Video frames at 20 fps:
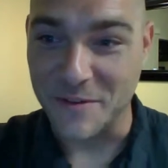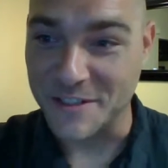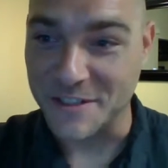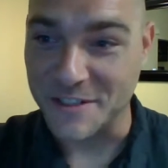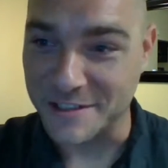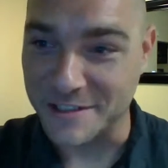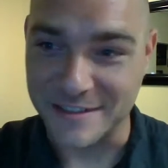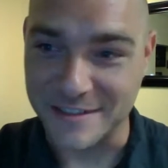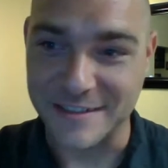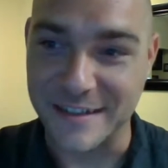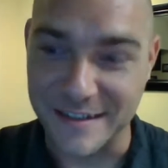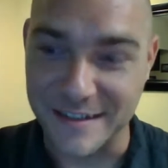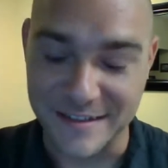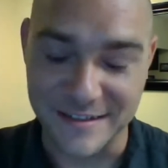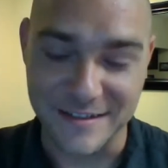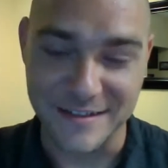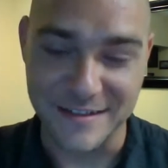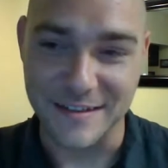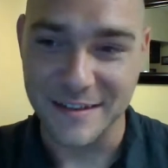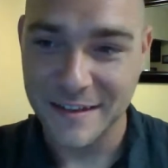just,
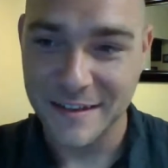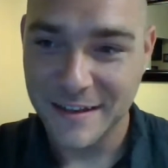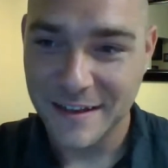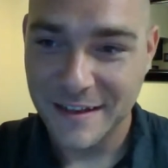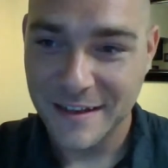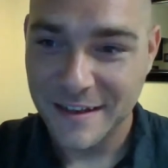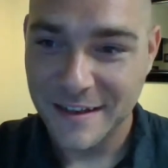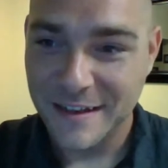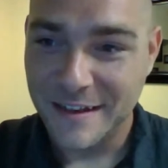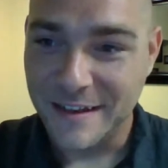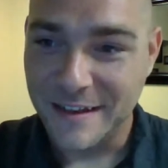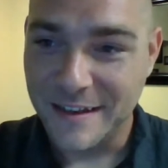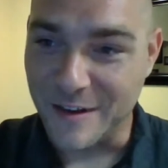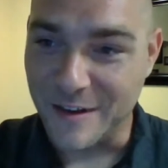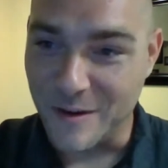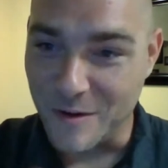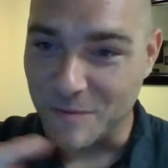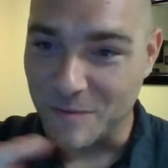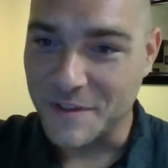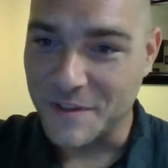you
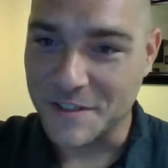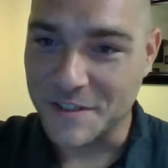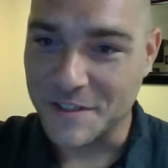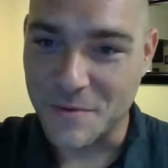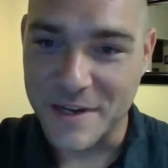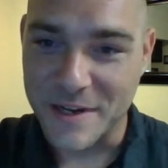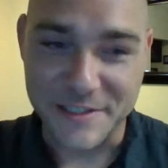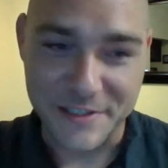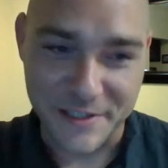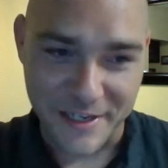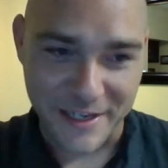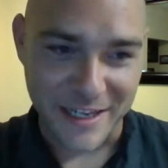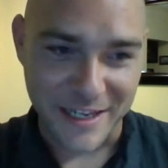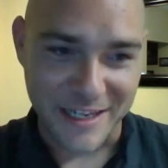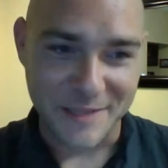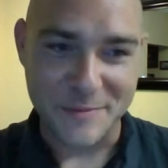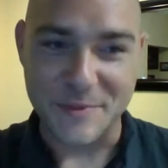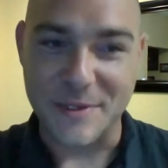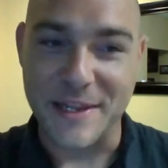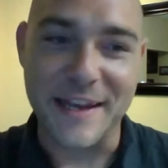know, there's a reason he
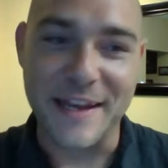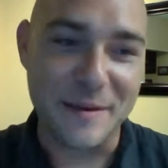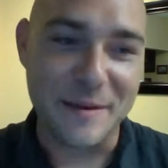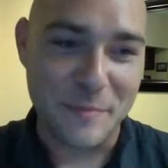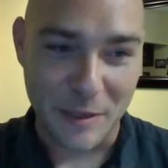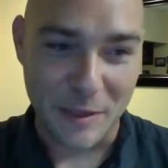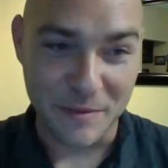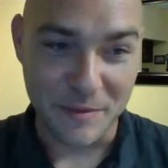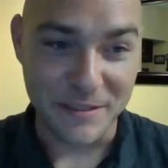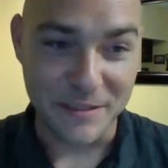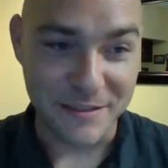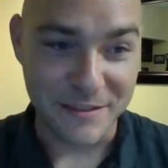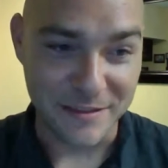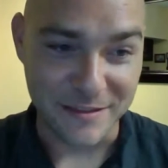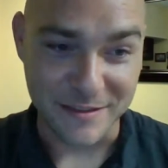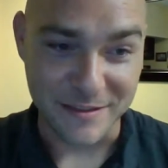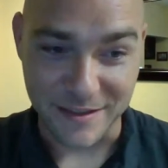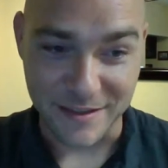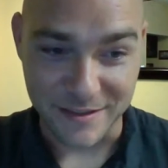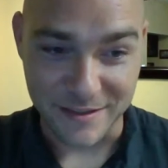keeps getting published is
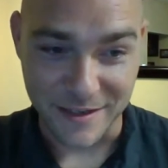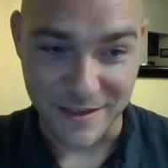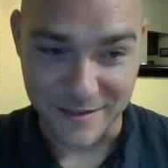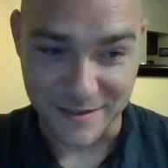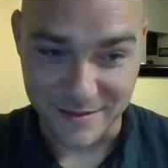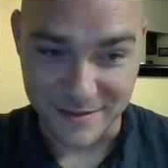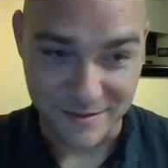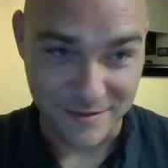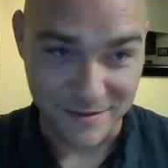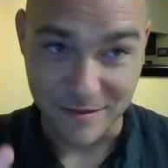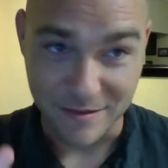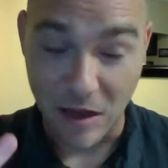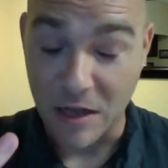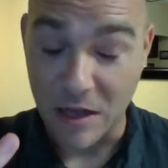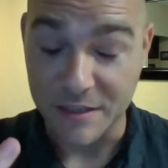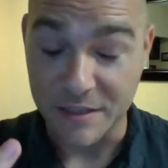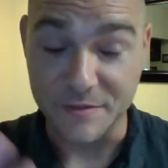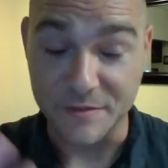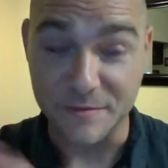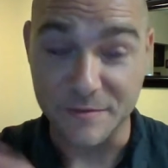because he's
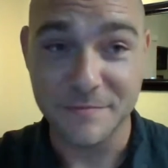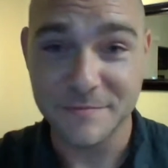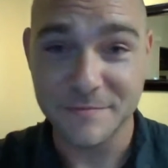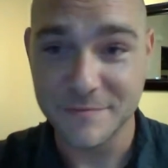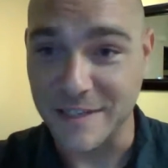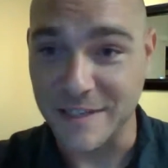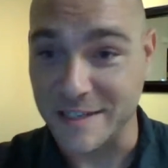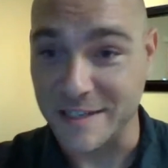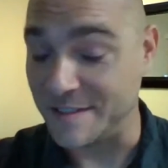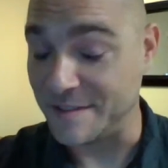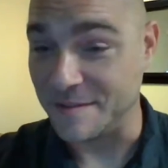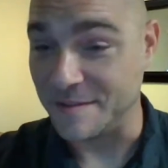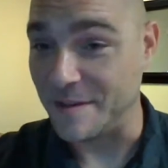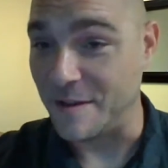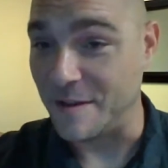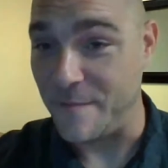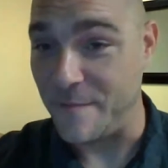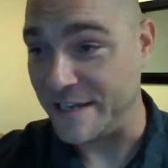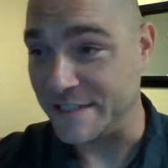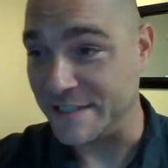awesome. He's an
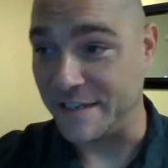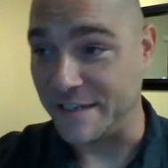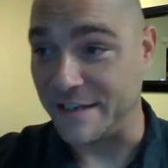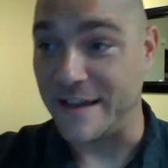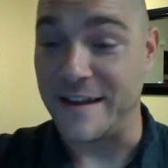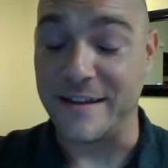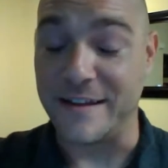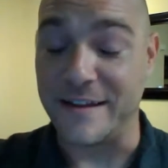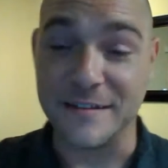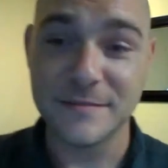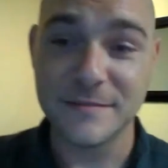amazing guy.